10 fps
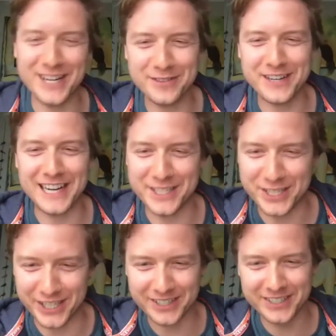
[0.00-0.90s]

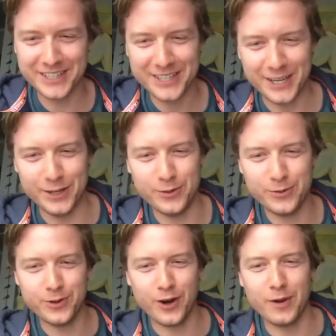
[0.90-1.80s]
culture, a new
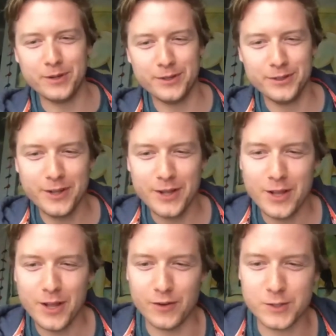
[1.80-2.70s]
normal
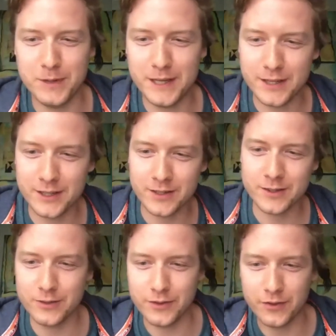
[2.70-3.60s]
of speaking
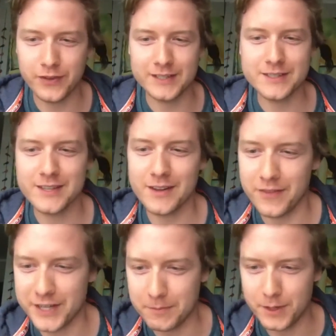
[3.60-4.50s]
to the things
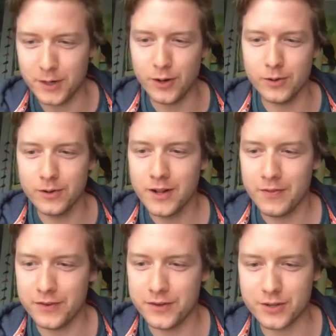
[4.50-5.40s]
that are below
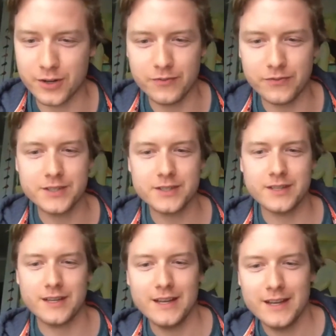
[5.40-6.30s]
the surface
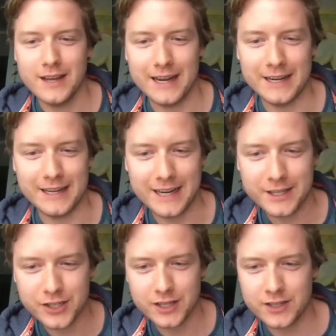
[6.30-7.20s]
and
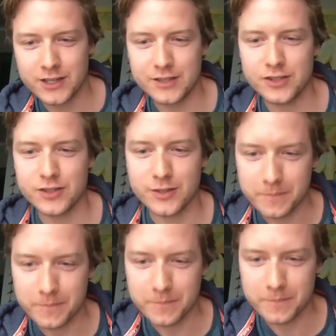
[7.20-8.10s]
engaging in touch
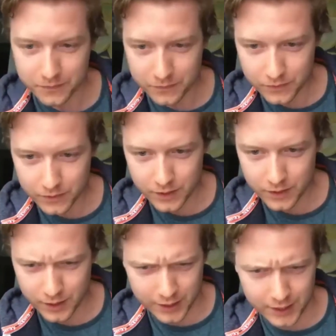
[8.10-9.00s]

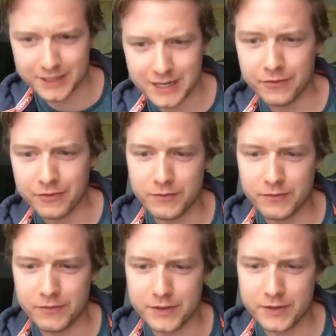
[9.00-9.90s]
in tough
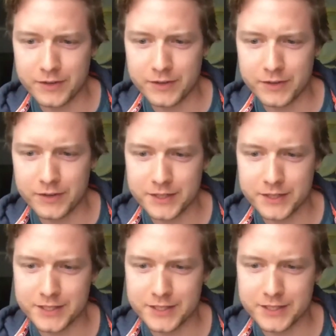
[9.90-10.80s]

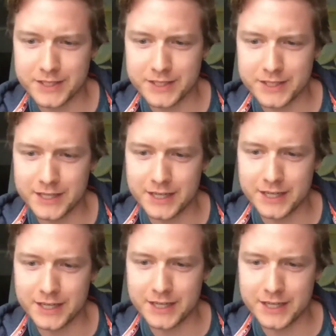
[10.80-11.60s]
conversations,